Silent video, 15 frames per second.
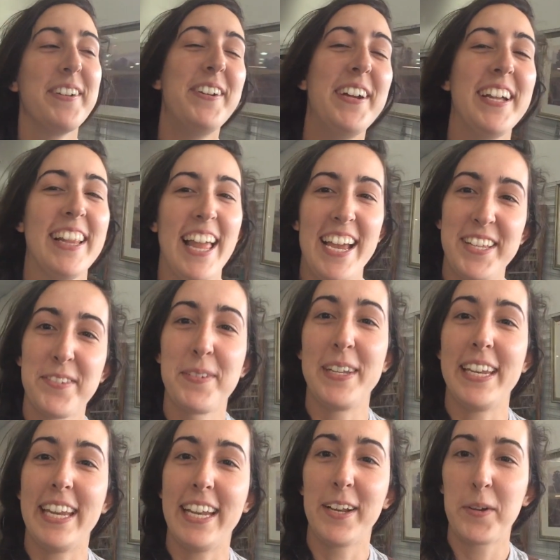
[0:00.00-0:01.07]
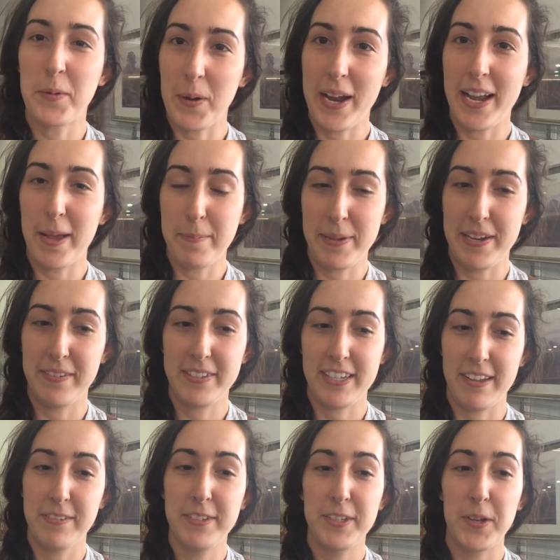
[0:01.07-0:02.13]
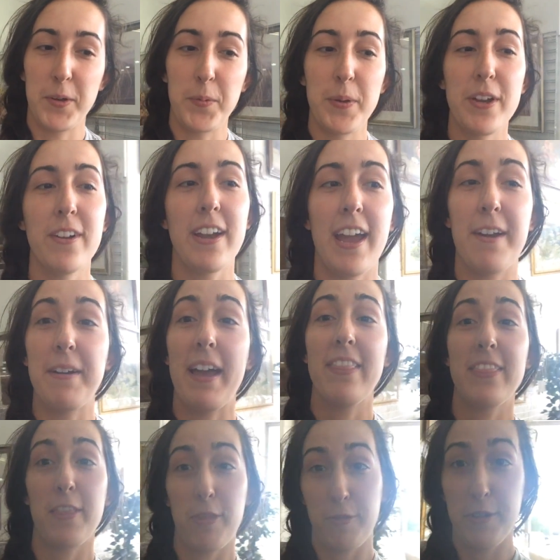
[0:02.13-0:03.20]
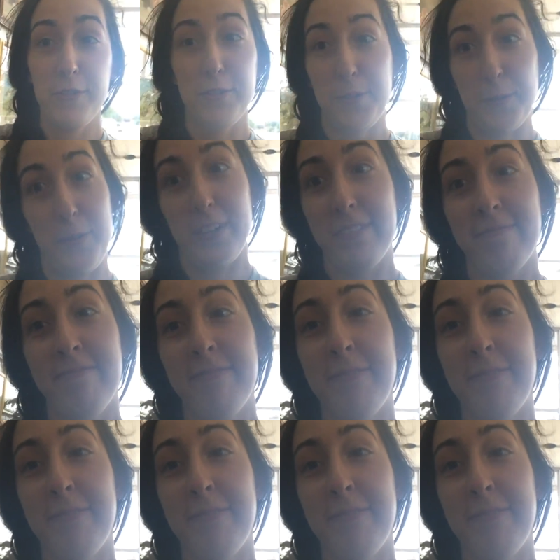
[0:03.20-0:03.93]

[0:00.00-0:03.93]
we realized we need quite a bit of stuff so we are now at the thrift store